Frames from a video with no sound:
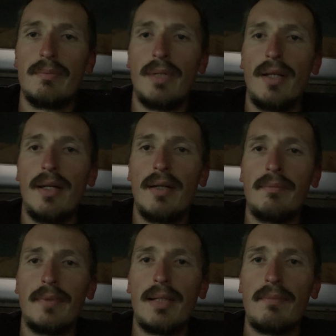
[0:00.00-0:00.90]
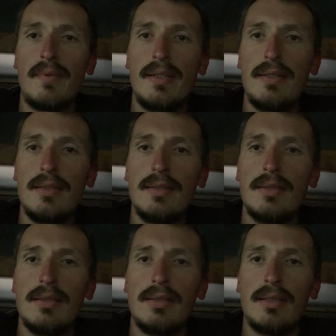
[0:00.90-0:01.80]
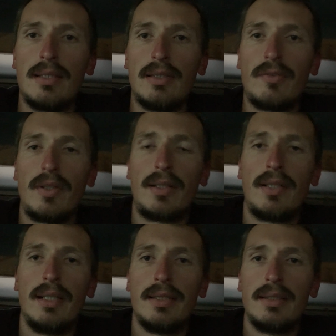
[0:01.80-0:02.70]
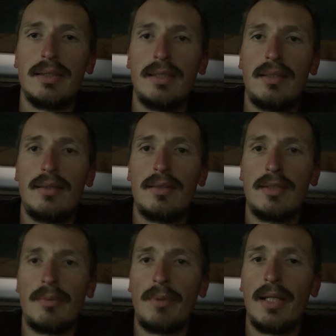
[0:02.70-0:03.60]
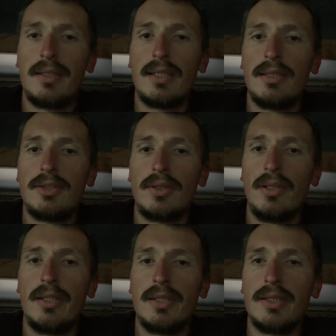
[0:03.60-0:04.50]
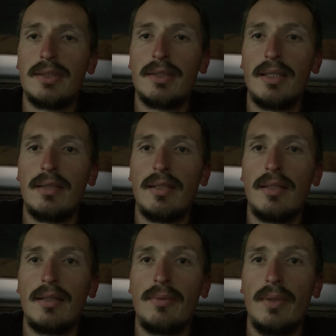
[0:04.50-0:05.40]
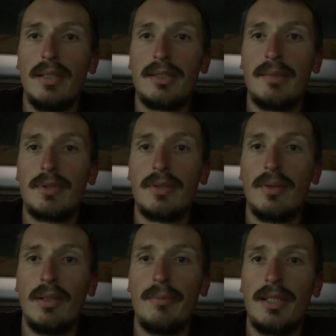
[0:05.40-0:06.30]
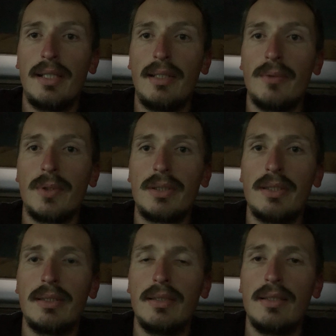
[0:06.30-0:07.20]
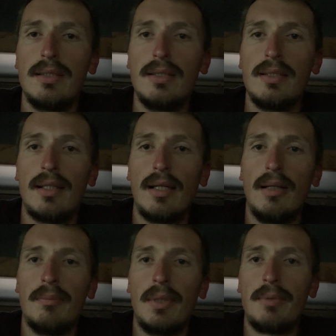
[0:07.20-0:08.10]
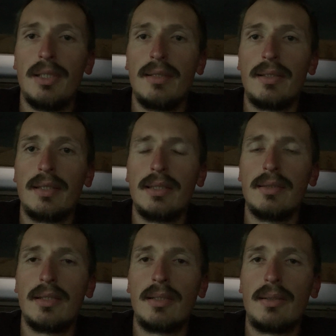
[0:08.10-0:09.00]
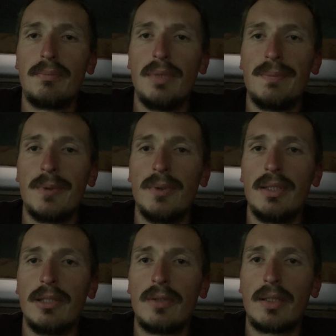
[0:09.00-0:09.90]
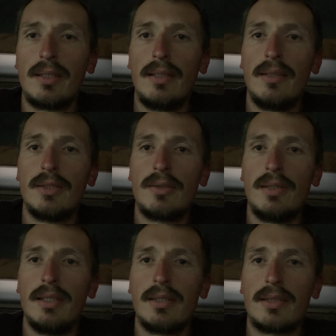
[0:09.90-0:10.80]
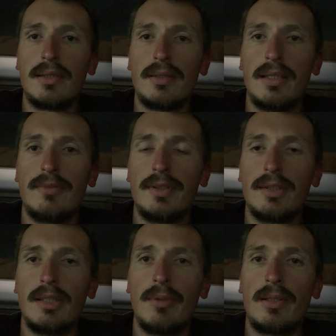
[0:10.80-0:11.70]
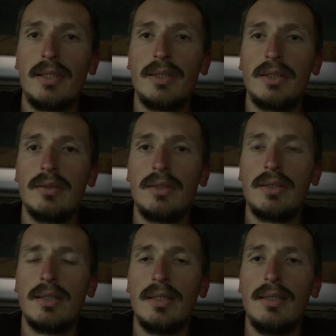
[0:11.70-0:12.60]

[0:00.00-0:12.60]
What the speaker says: Yeah, as far as the supply chain shortages, it really seems to only be getting worse. I'm hearing other people in the trucking industry are having similar issues.